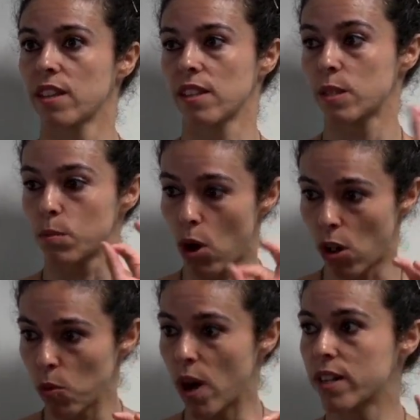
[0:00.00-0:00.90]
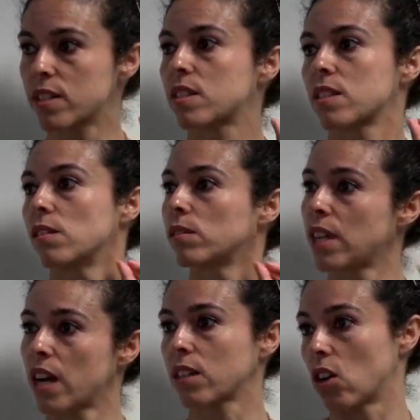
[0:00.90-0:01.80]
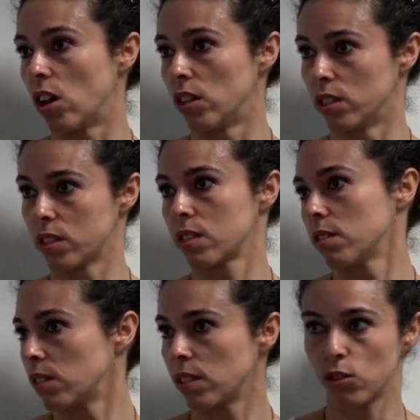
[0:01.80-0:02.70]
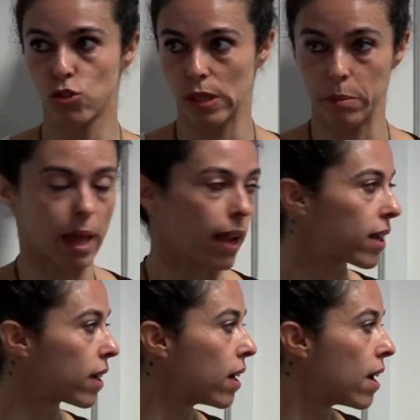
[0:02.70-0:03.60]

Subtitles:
The small ones, dark colored, usually black.